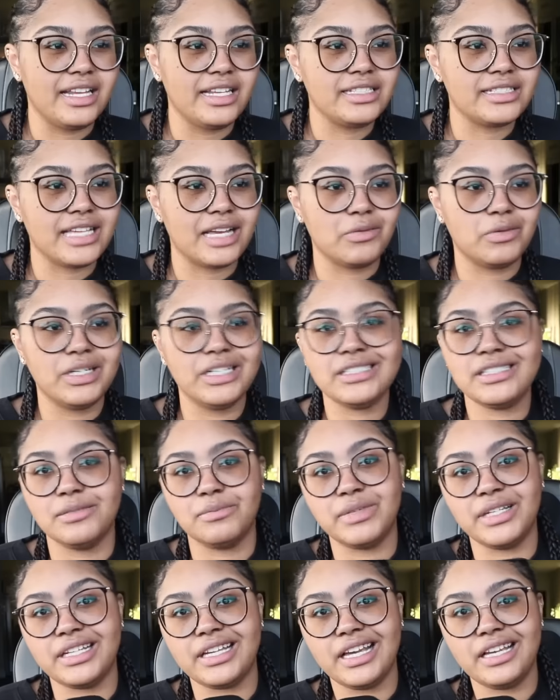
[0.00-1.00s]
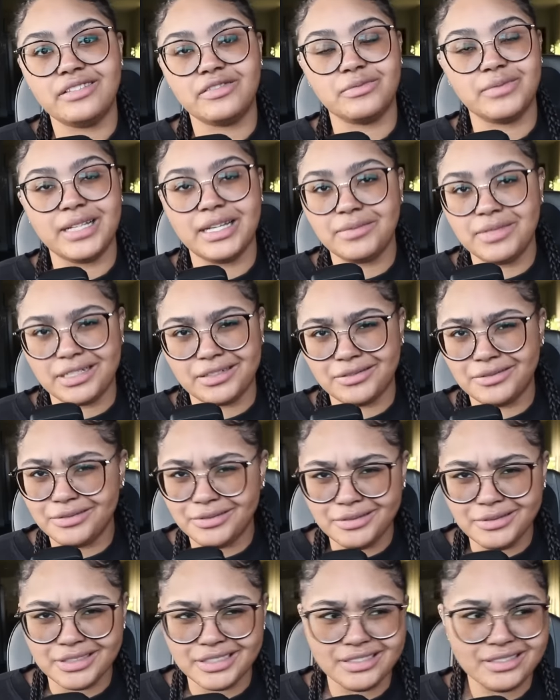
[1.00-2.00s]
he's like, well, it's a big case for me. I'm not gonna
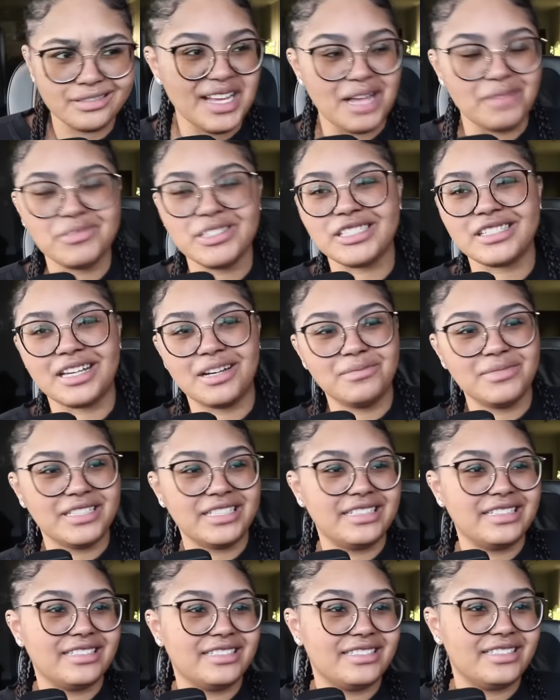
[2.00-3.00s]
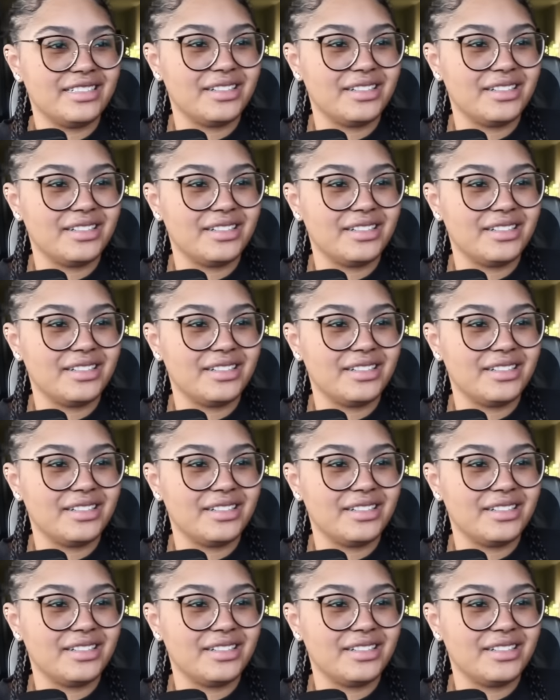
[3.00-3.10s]
lose it. I'm just coming here, you